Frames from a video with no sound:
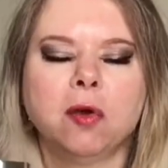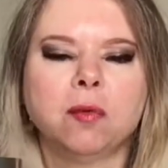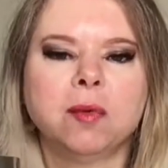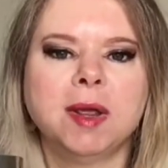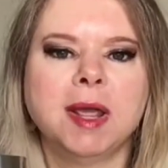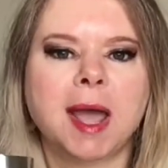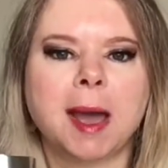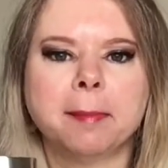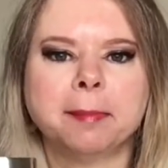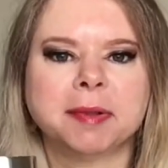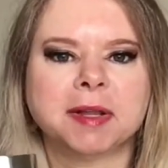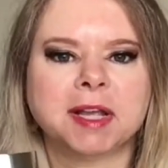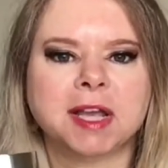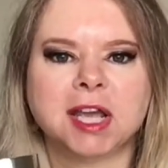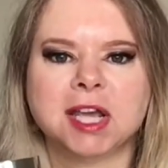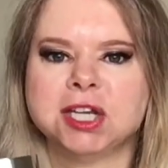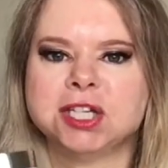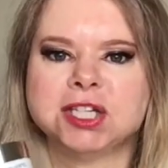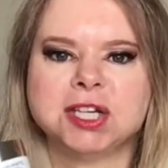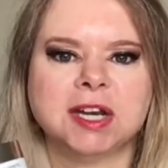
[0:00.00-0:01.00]

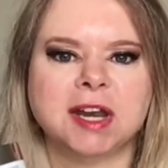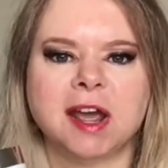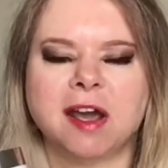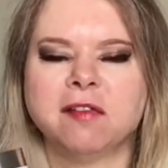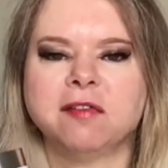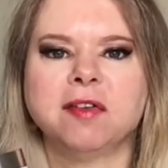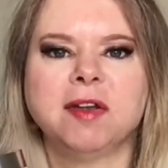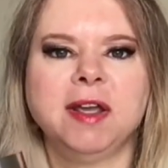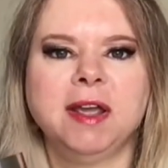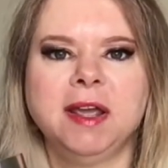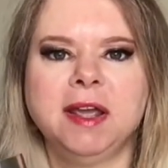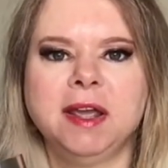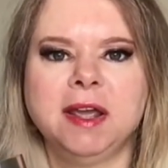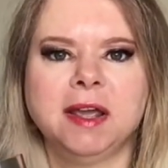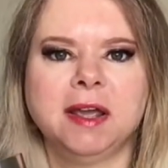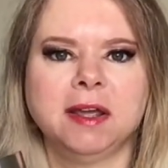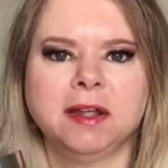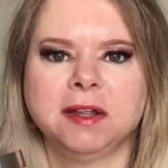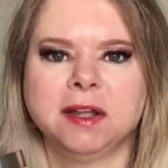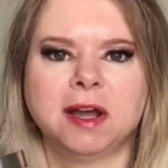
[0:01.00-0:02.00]
reapplication
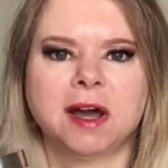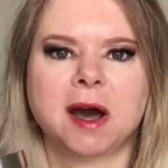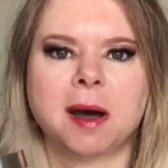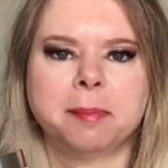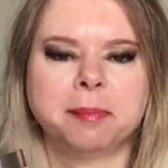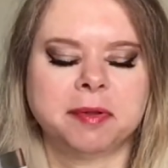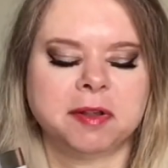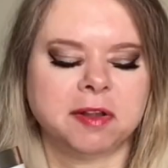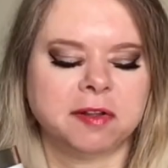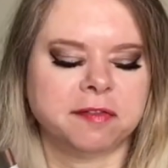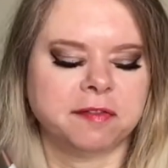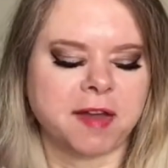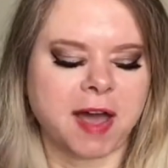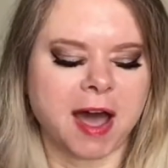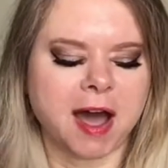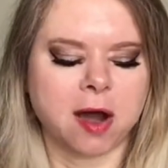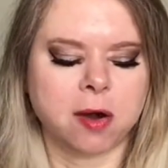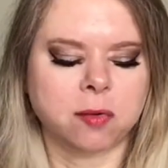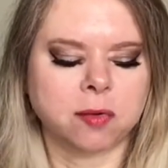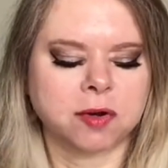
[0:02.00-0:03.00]
every couple of
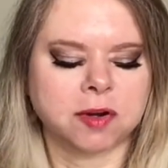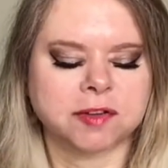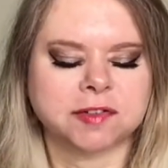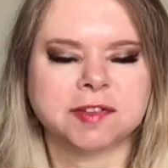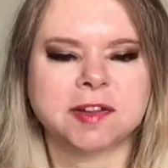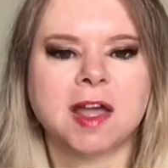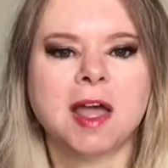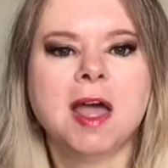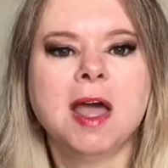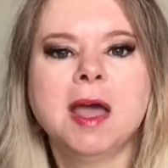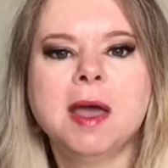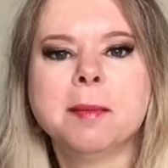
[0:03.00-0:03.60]
hours.